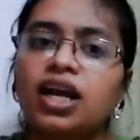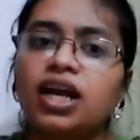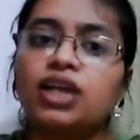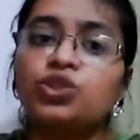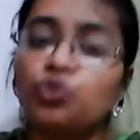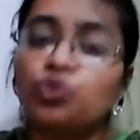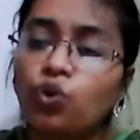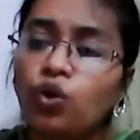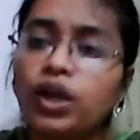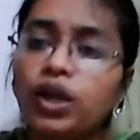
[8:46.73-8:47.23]

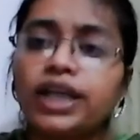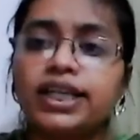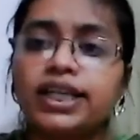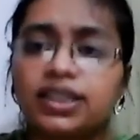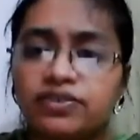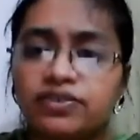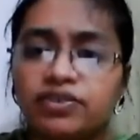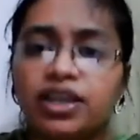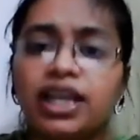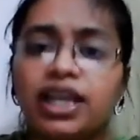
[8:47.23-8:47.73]
So it
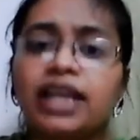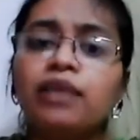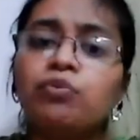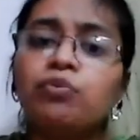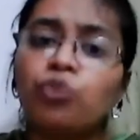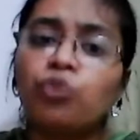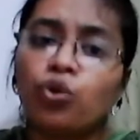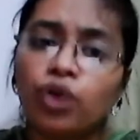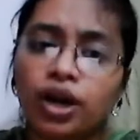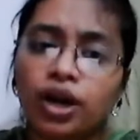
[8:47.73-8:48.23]
is feeling
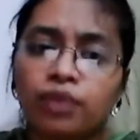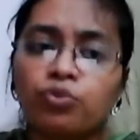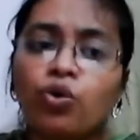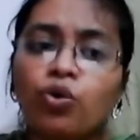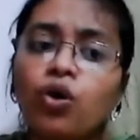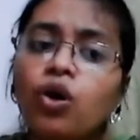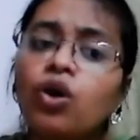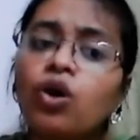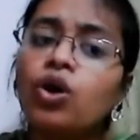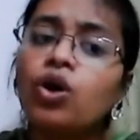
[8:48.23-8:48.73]
more and
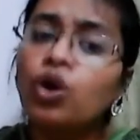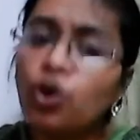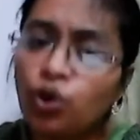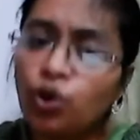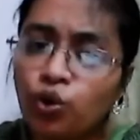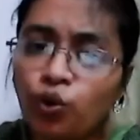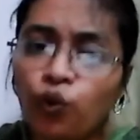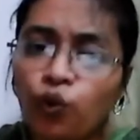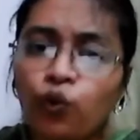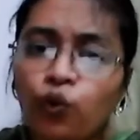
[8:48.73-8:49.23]
more
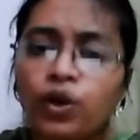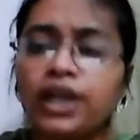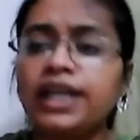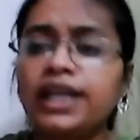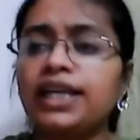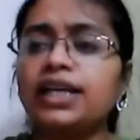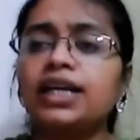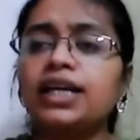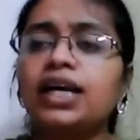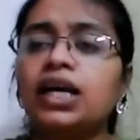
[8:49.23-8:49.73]

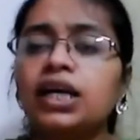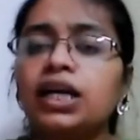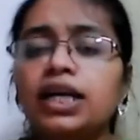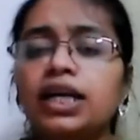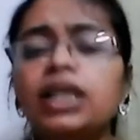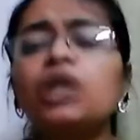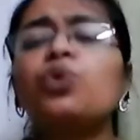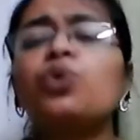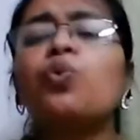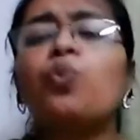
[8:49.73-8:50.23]
lonely.
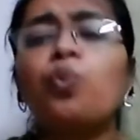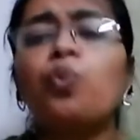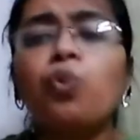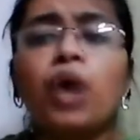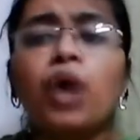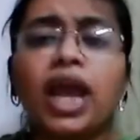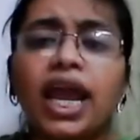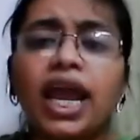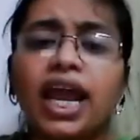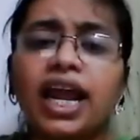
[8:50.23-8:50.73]
It
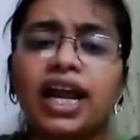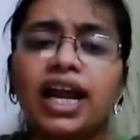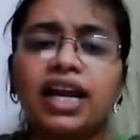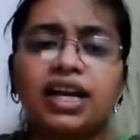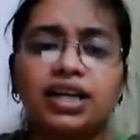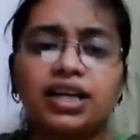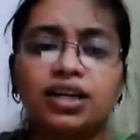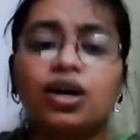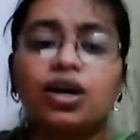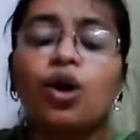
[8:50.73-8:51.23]

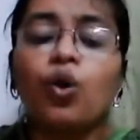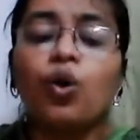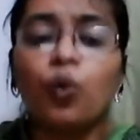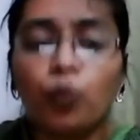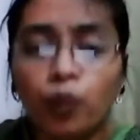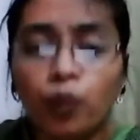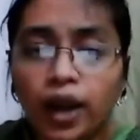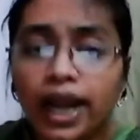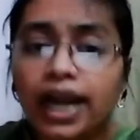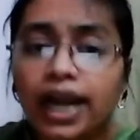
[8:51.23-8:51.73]
wailed.
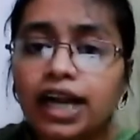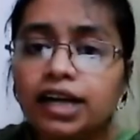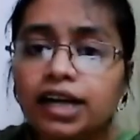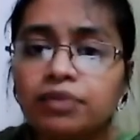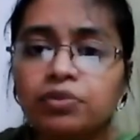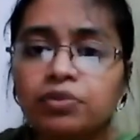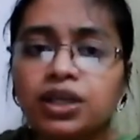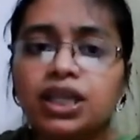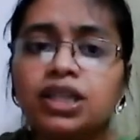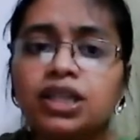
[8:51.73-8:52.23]
Wailed
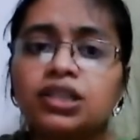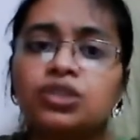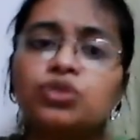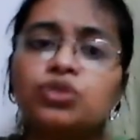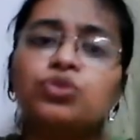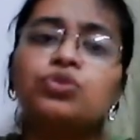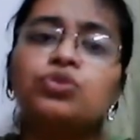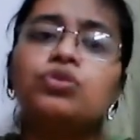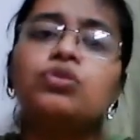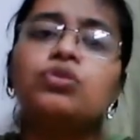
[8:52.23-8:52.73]
means
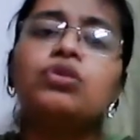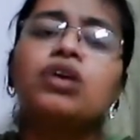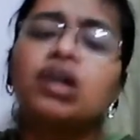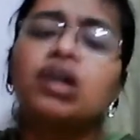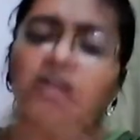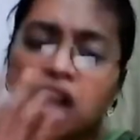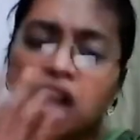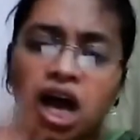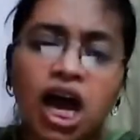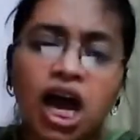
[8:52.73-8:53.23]
to
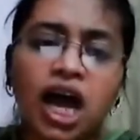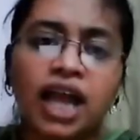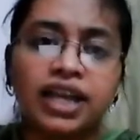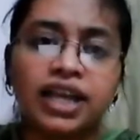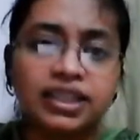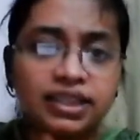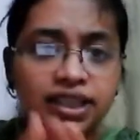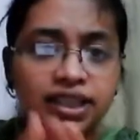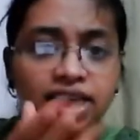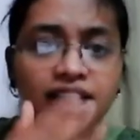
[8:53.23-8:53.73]
cry.
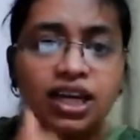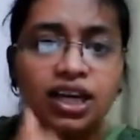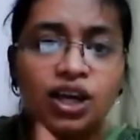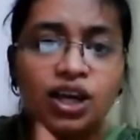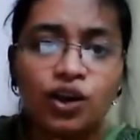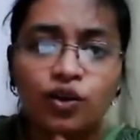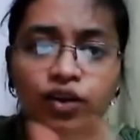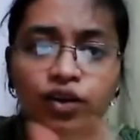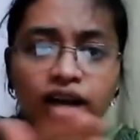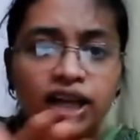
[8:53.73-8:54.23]
See,
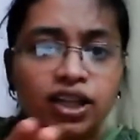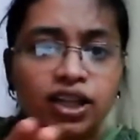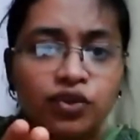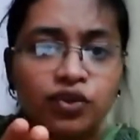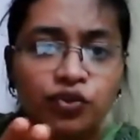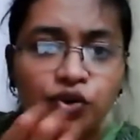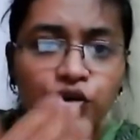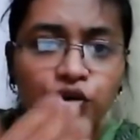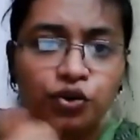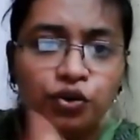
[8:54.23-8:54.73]
look at the
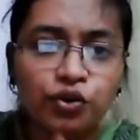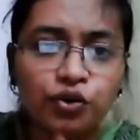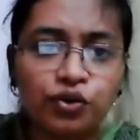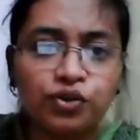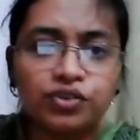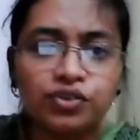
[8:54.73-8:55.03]
photo.